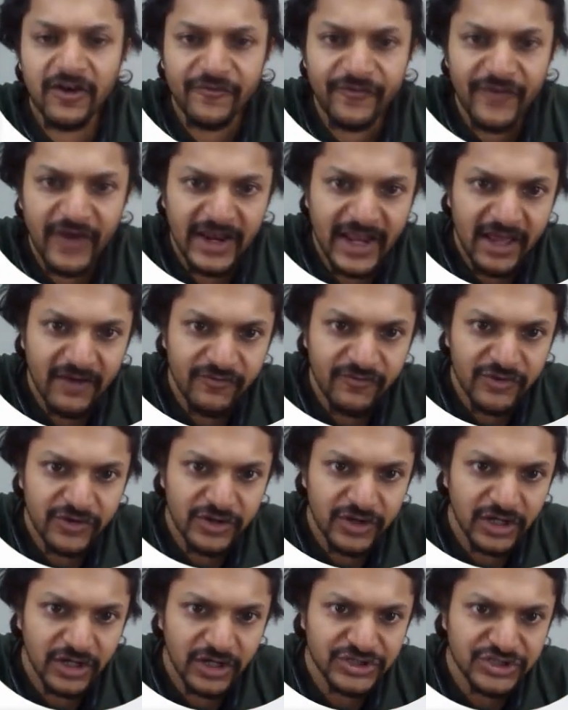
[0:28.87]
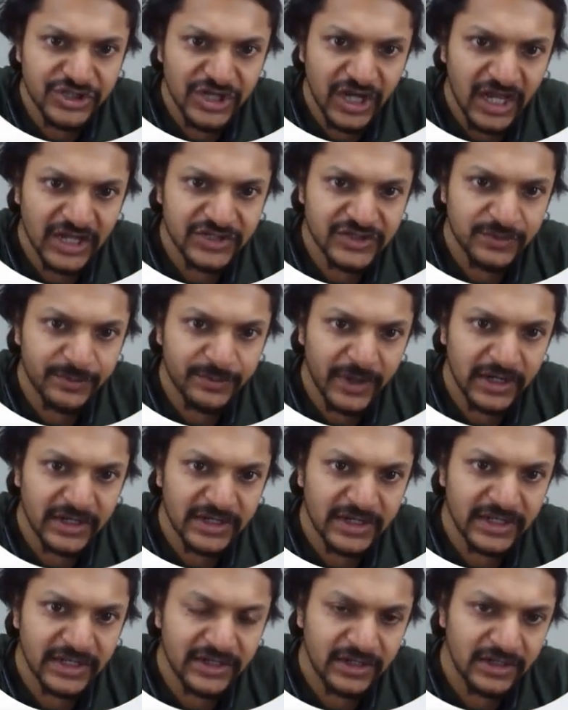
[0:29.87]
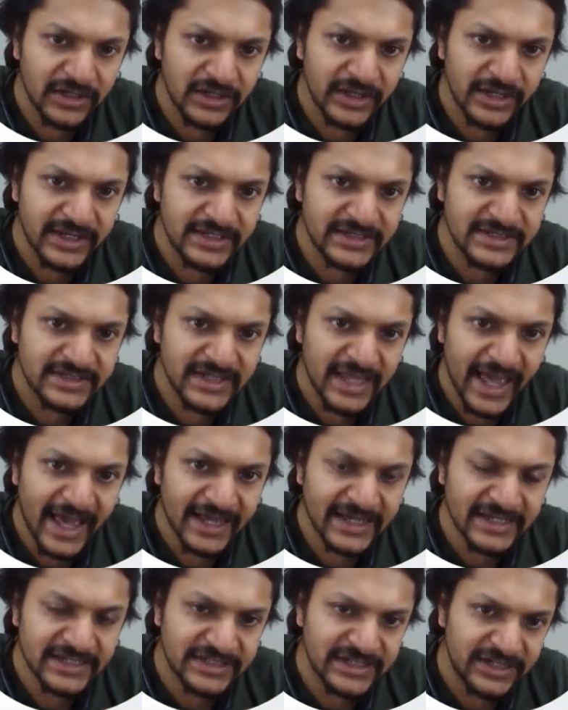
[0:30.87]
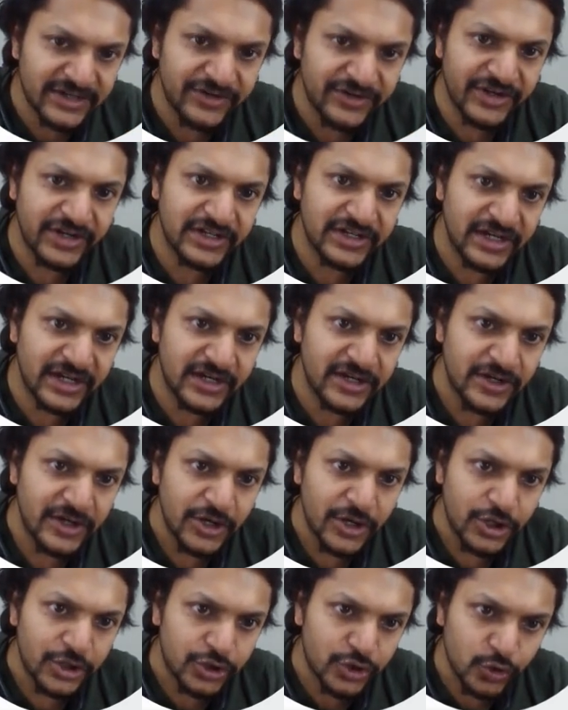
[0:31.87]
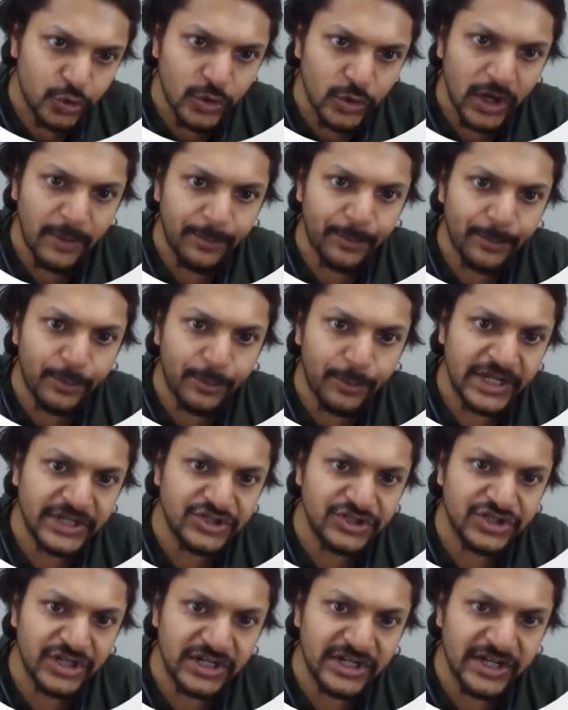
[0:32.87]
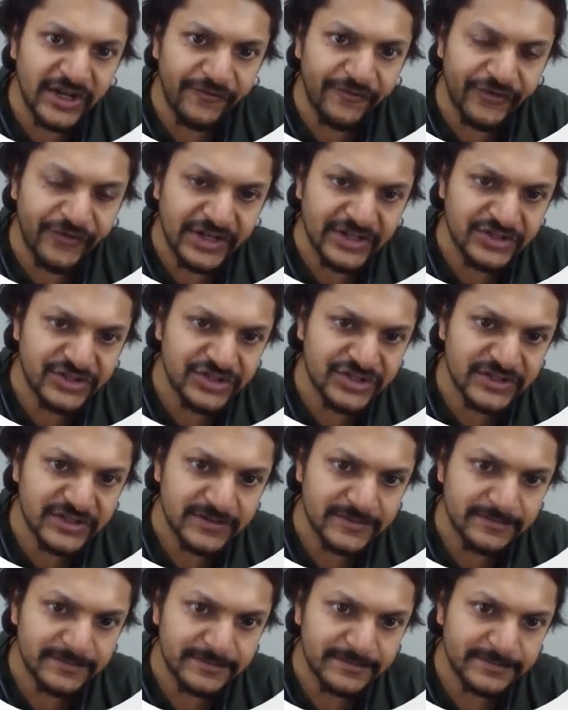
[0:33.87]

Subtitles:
whenever a charged particle is accelerated through a potential difference,